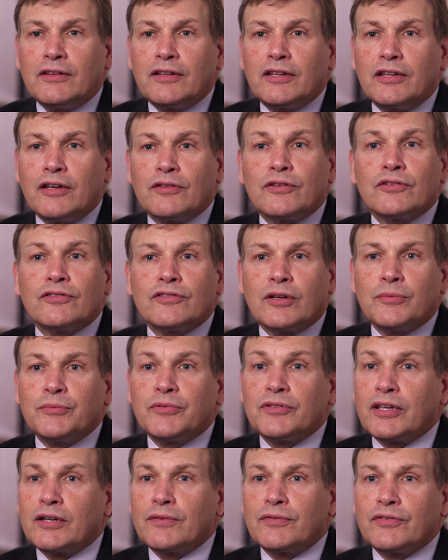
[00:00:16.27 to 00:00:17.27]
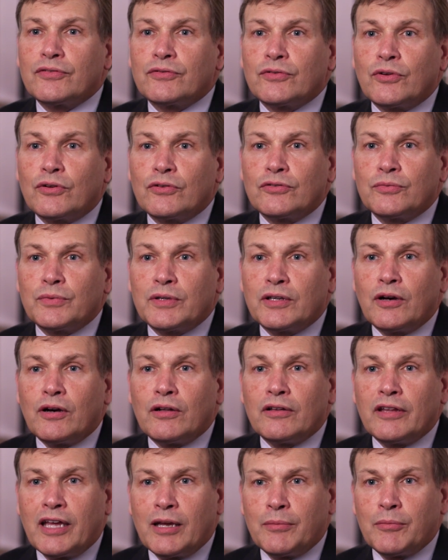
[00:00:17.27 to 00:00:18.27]
The other subset of strokes we
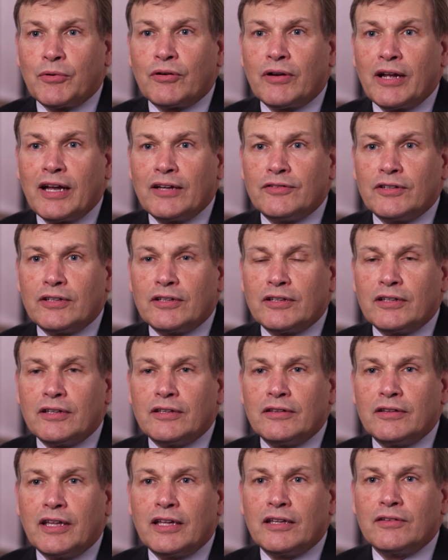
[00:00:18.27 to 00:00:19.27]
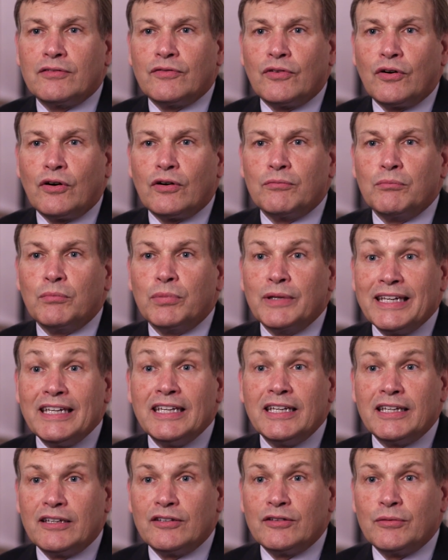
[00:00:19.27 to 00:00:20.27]
call hemorrhagic, and they involve
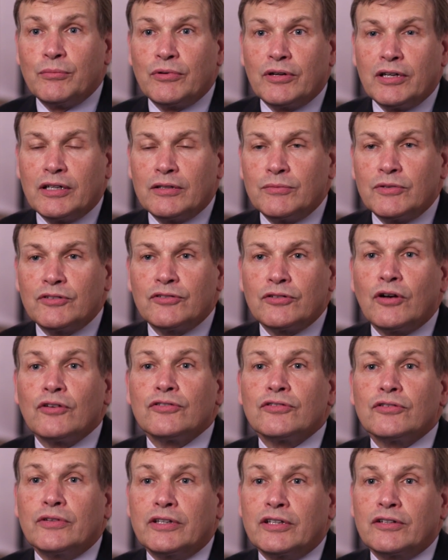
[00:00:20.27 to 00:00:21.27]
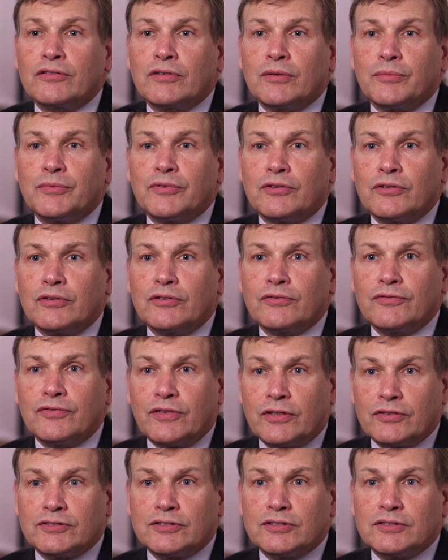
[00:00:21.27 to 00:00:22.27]
bleeding in the brain, which also interrupts nerve
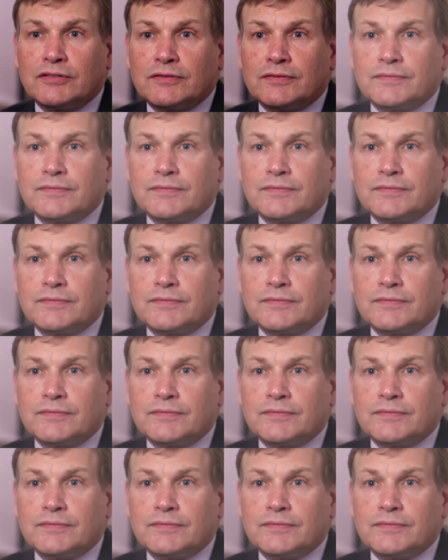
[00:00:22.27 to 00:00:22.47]
function.